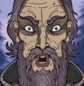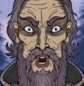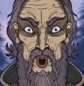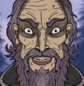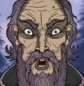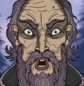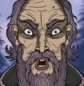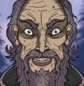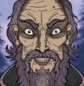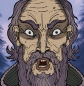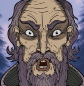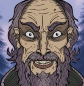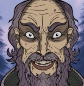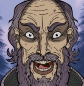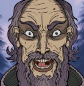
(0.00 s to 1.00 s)
American
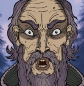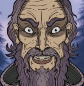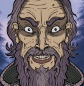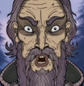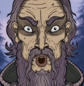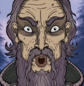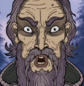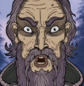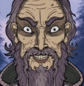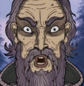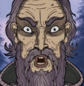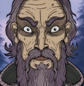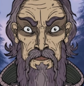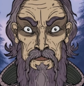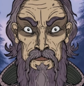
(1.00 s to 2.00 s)
Werewolf in
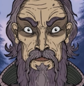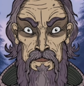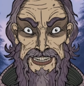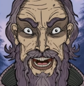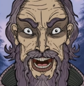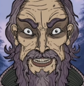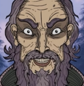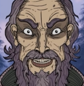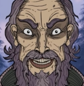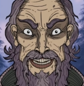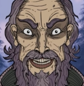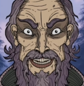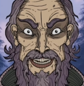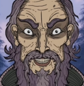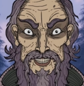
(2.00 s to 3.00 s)
London,
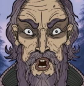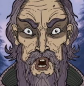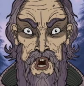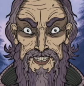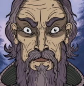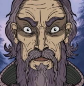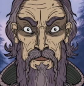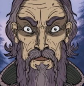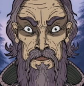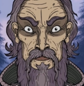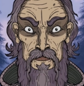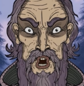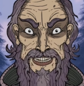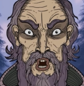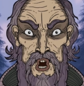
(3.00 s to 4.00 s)
1981,
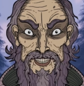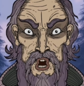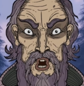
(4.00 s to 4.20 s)
and The